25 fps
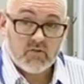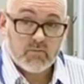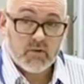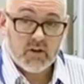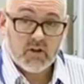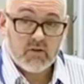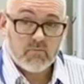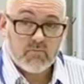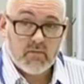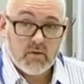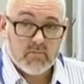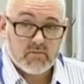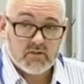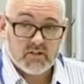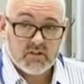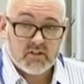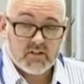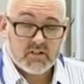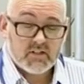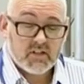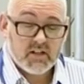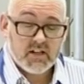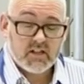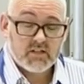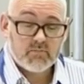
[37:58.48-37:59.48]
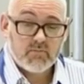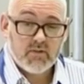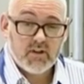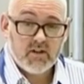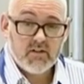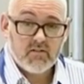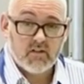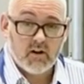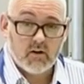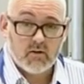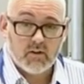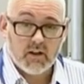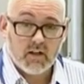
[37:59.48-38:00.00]
to become members of the
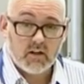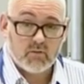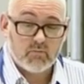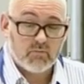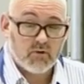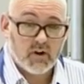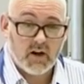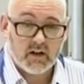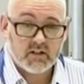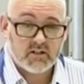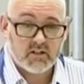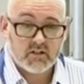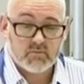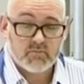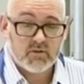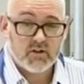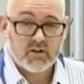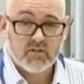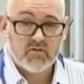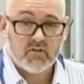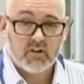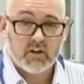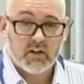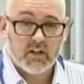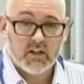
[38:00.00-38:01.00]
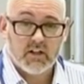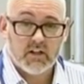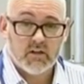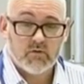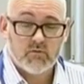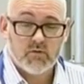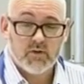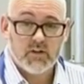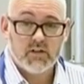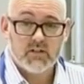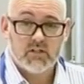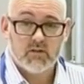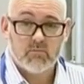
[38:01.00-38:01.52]
CSP, though. They can practice perfectly
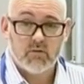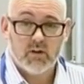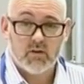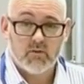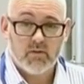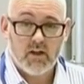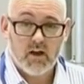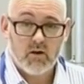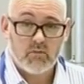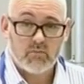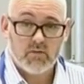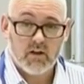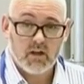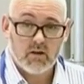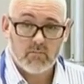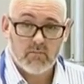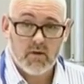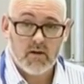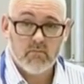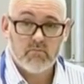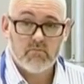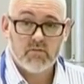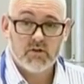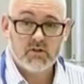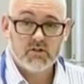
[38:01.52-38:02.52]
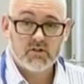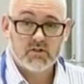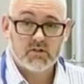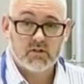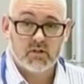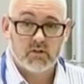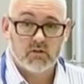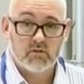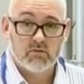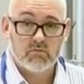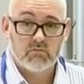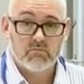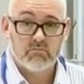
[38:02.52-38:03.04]
reasonably without being members,
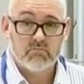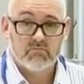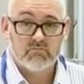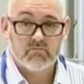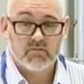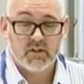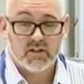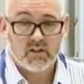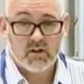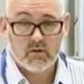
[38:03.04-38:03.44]
so they